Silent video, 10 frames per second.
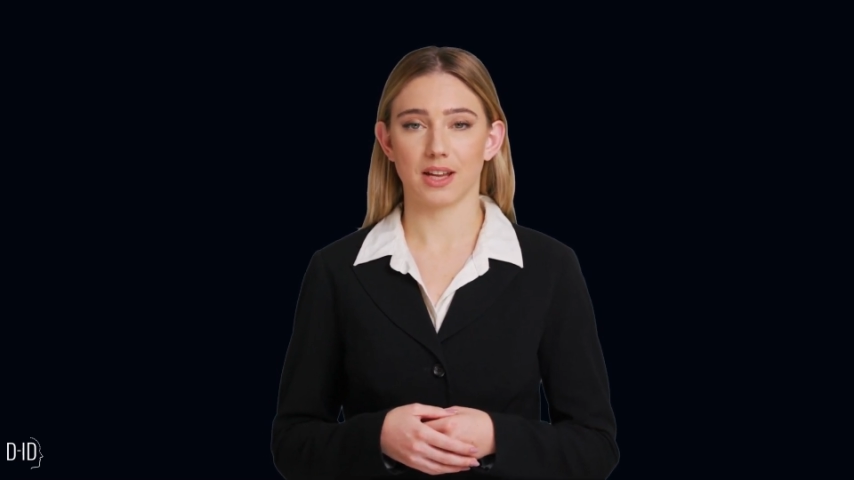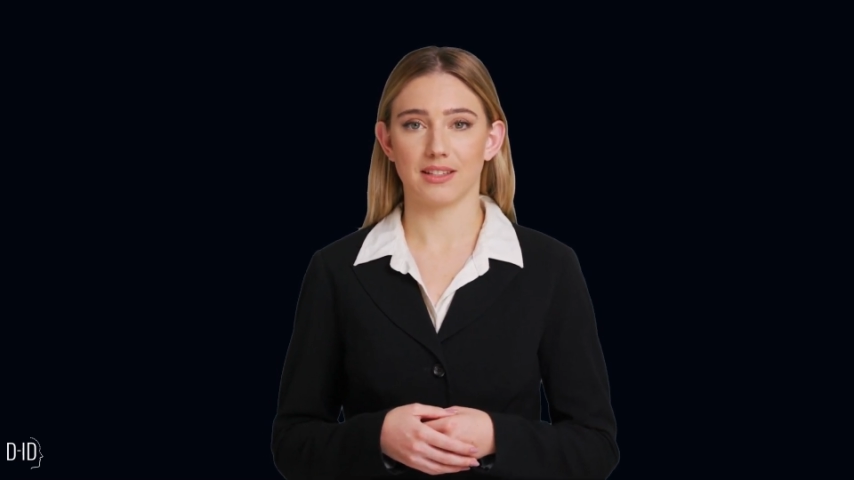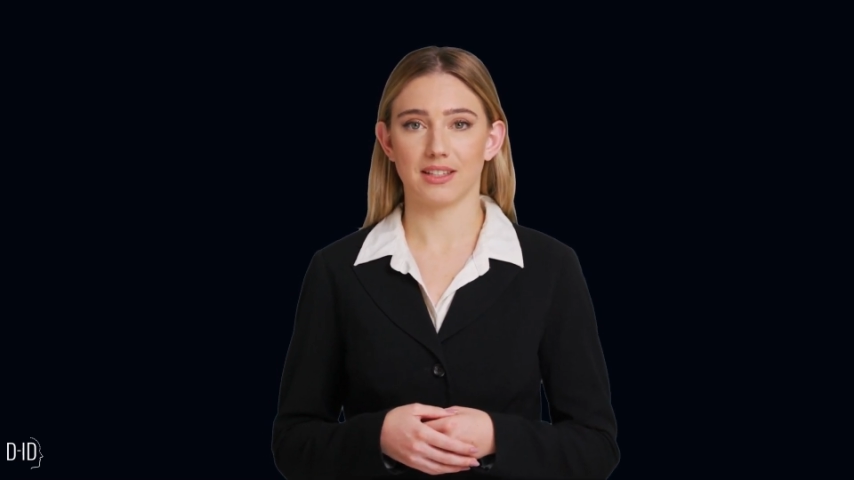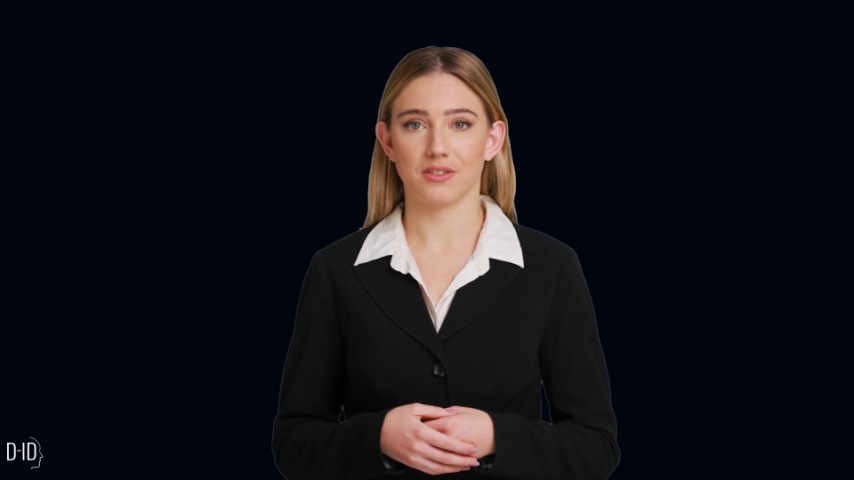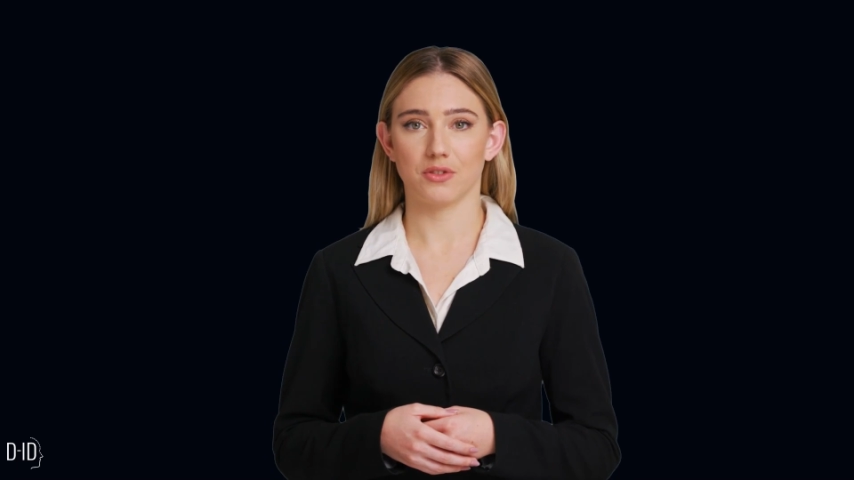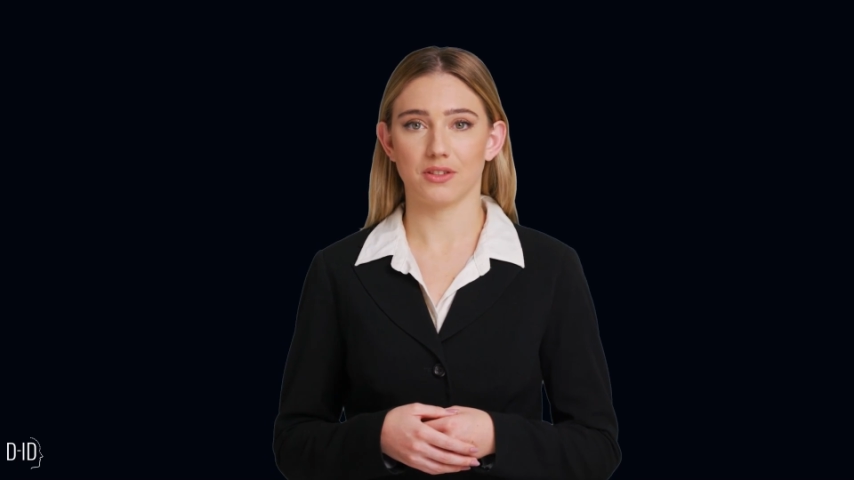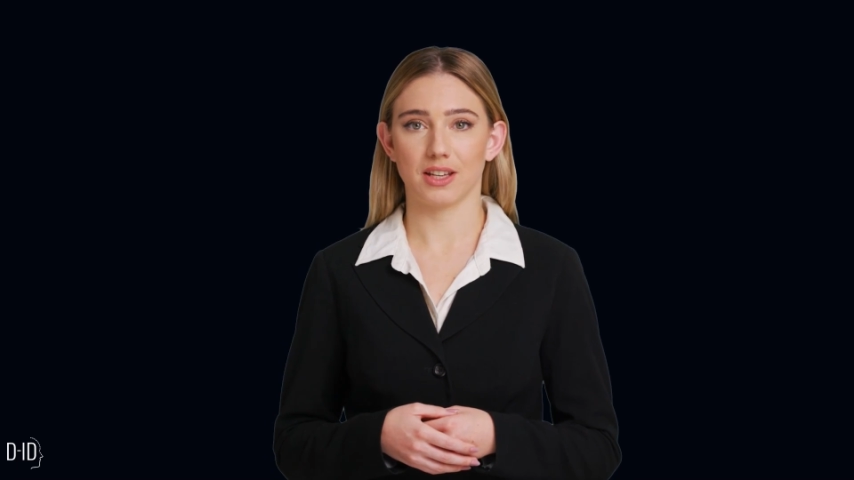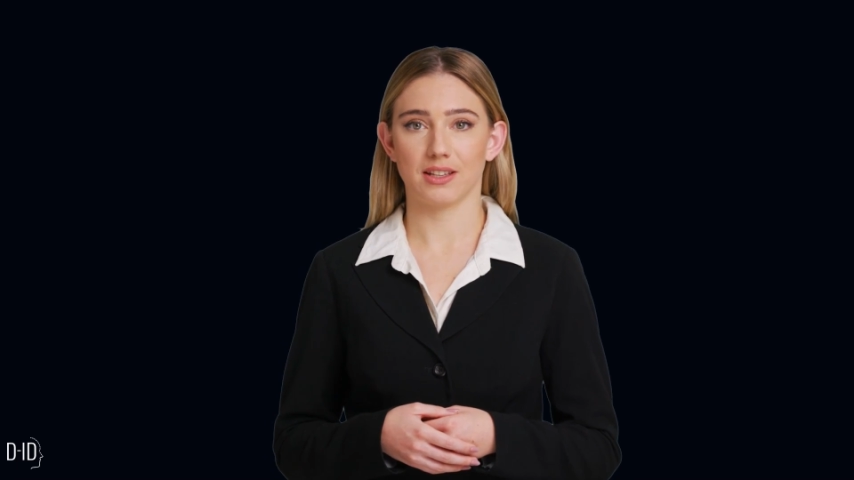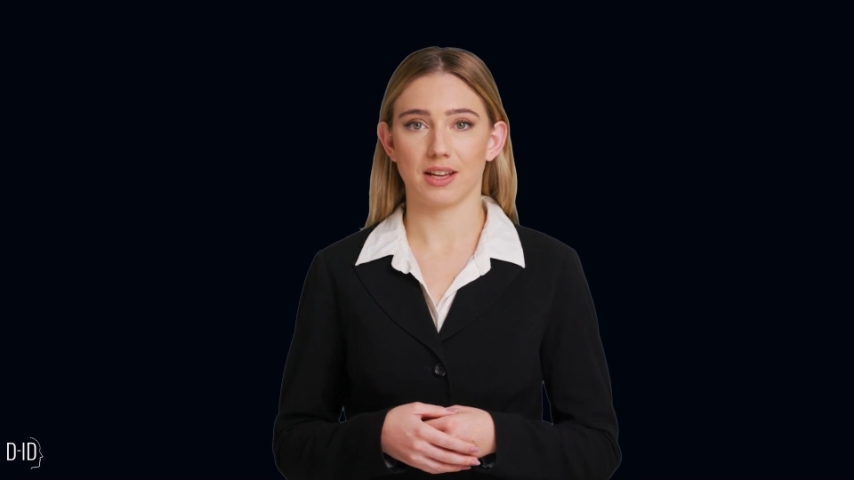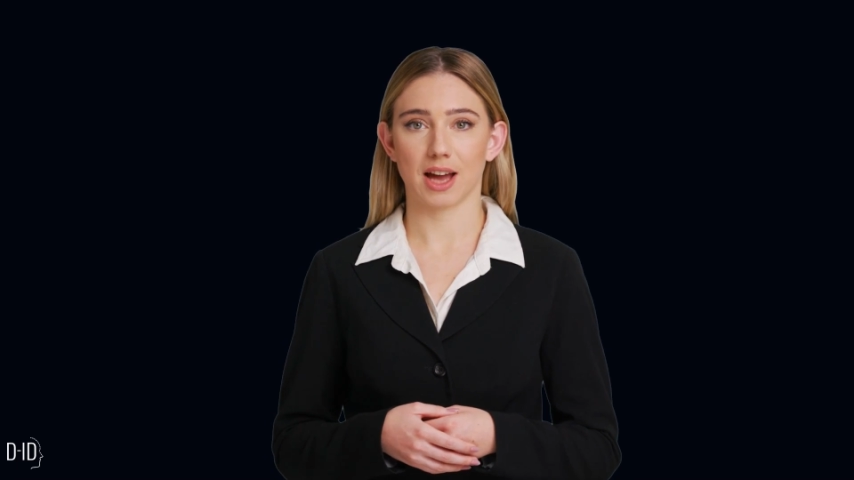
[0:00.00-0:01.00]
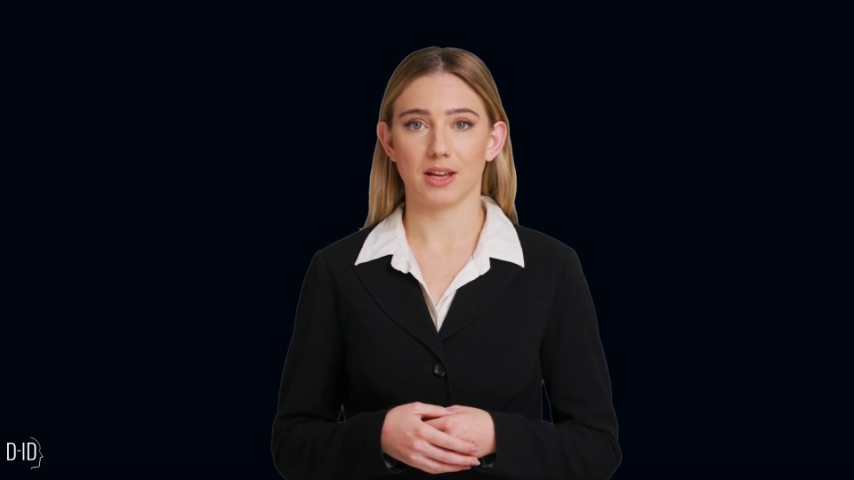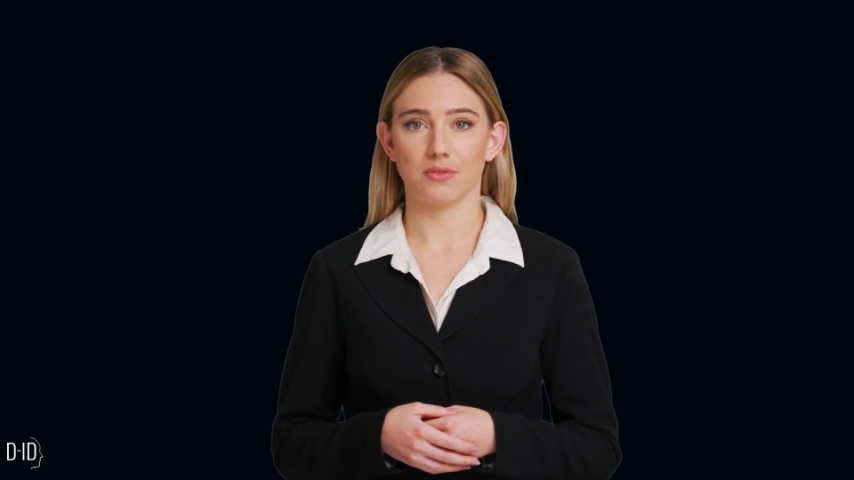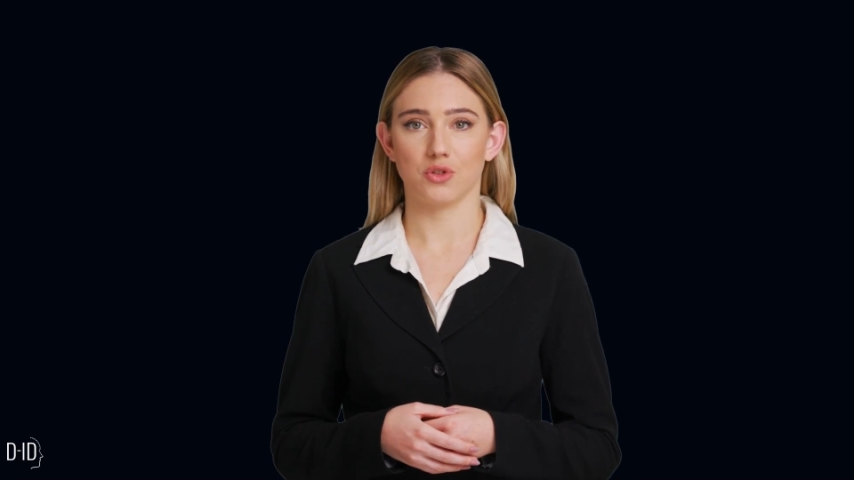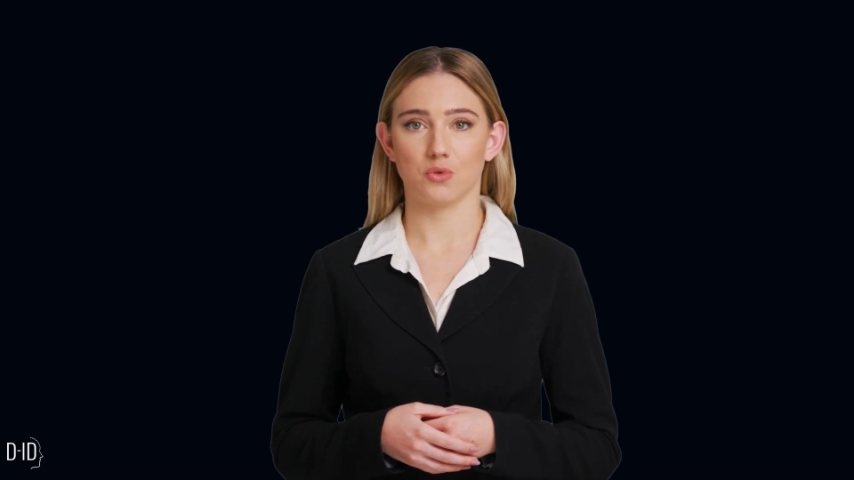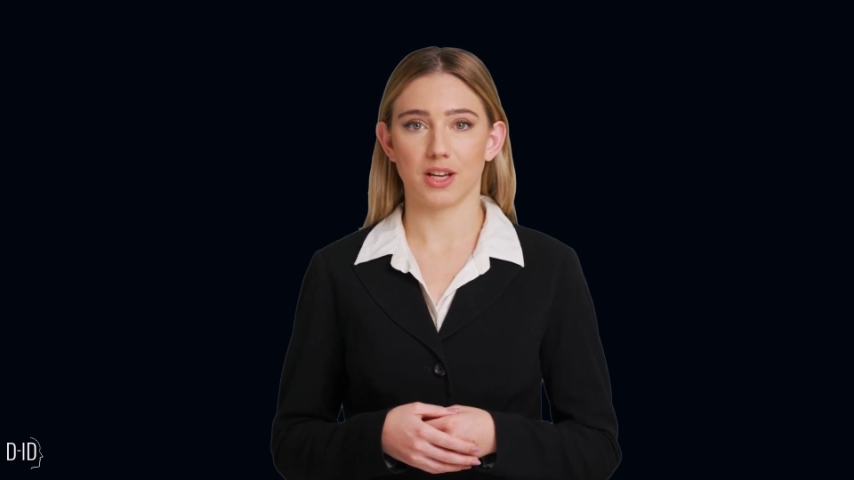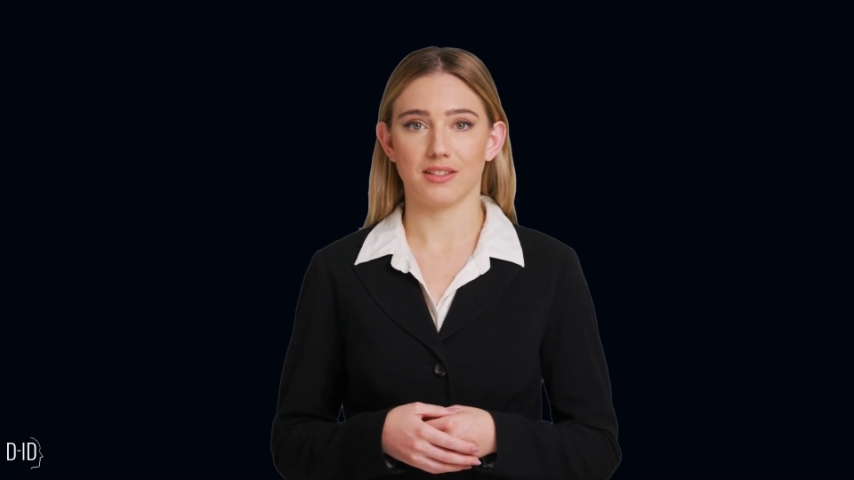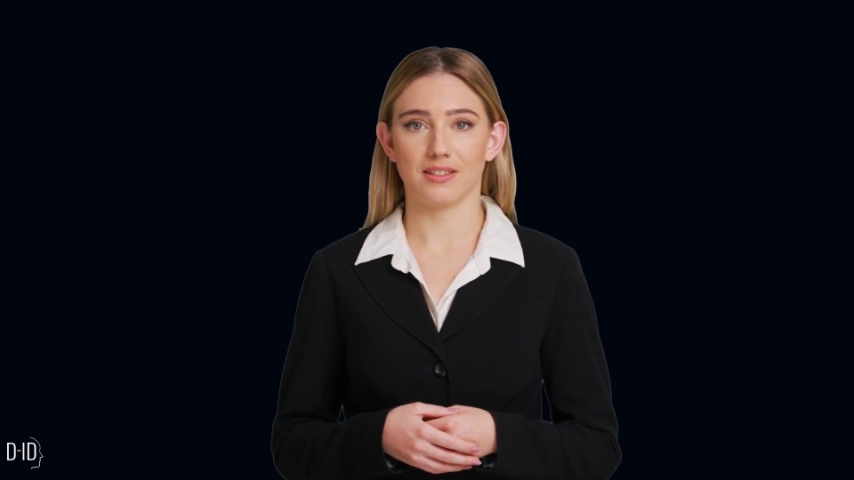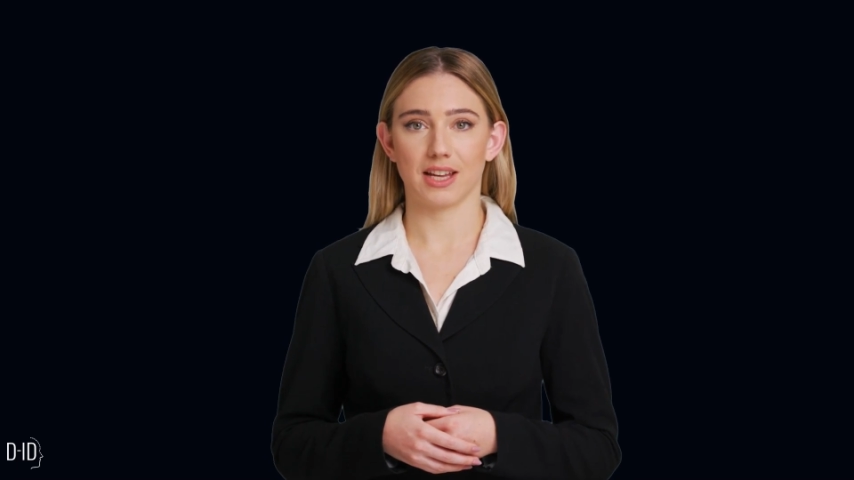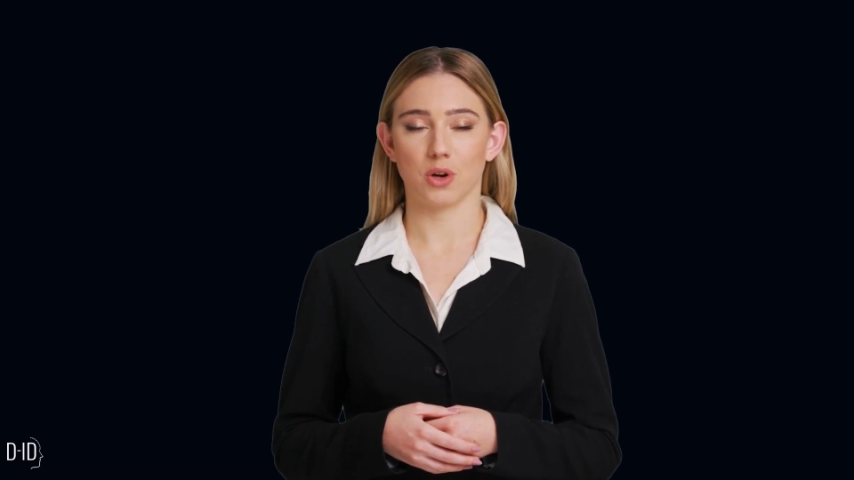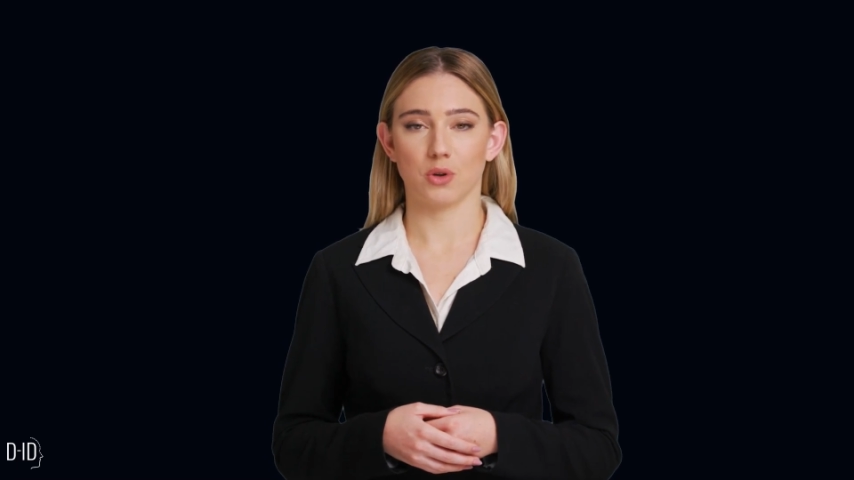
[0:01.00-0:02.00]
Additionally, I ensure that
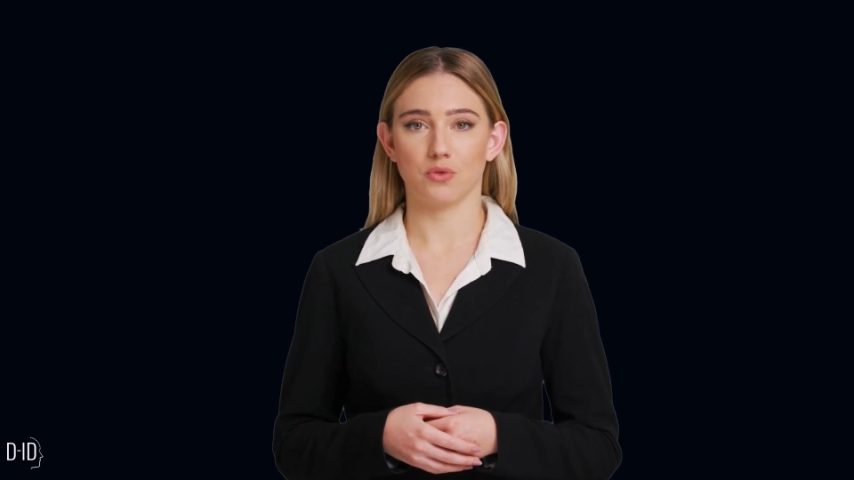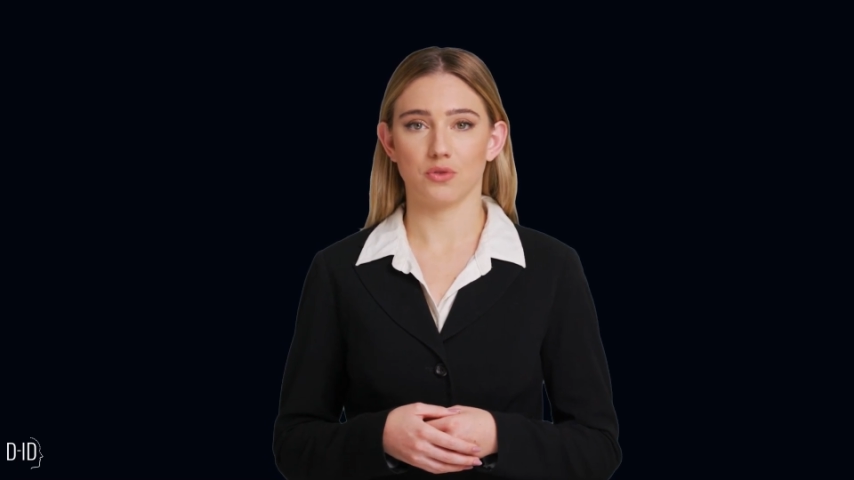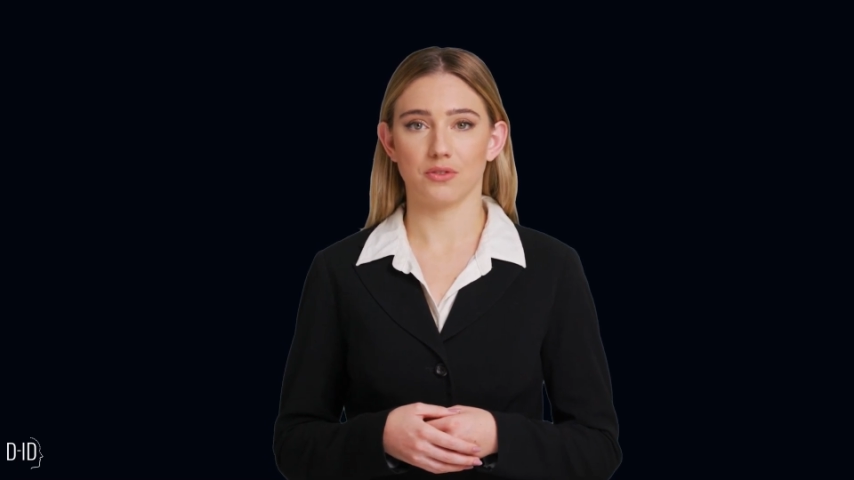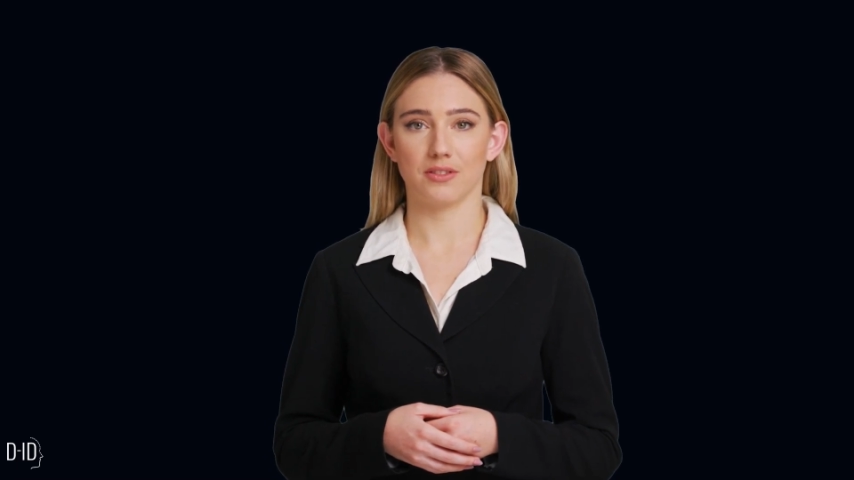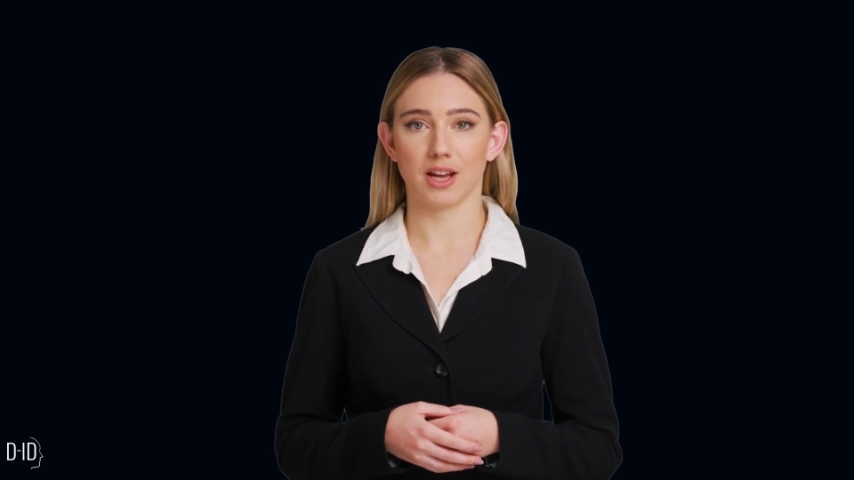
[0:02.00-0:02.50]
stakeholders